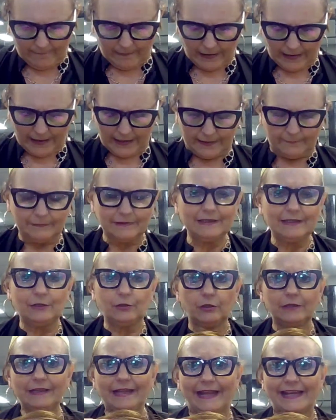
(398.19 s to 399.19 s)

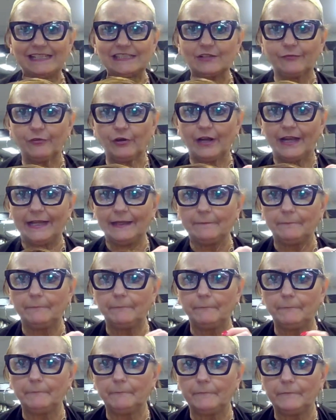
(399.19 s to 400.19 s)
Little lace front.
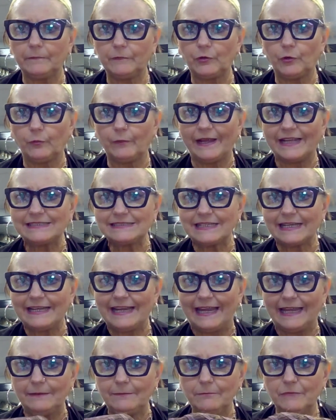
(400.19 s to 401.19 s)
The rest
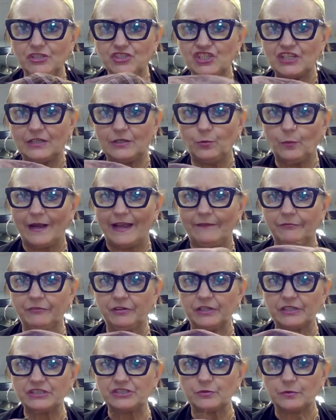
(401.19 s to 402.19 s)
again machine
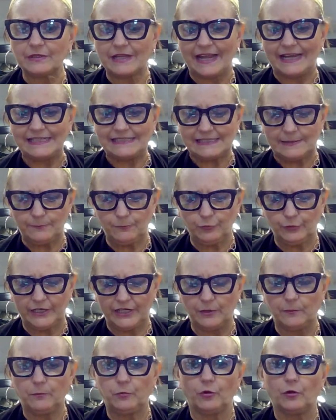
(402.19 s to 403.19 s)
wefted, so nice and
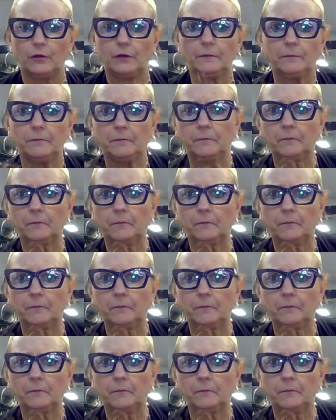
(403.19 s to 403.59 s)
breathable.